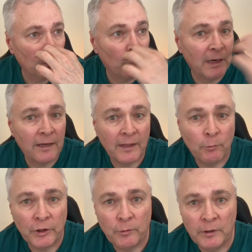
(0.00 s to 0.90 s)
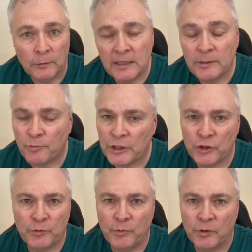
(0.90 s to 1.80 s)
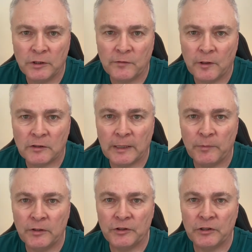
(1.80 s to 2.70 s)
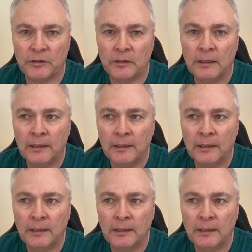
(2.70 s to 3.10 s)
Well, make of that what you will. It's a precious book as far as I'm concerned.